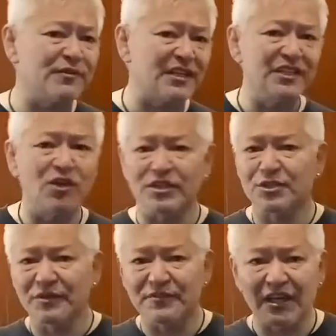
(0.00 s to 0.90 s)
we've done
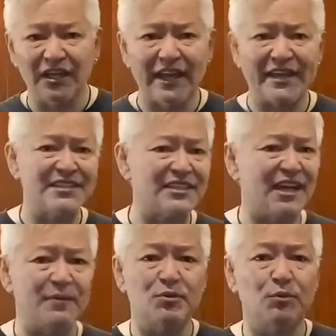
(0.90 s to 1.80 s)
yachts, we've done
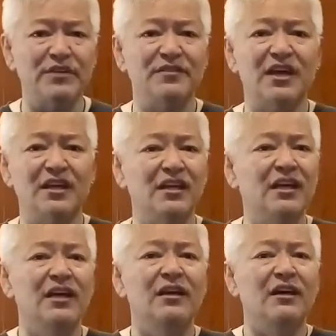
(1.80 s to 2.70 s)
landscapes, we've
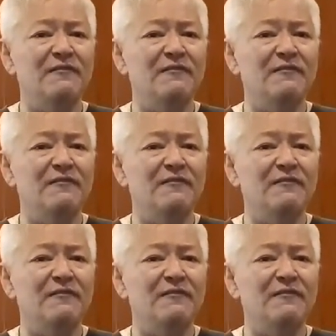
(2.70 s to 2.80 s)
done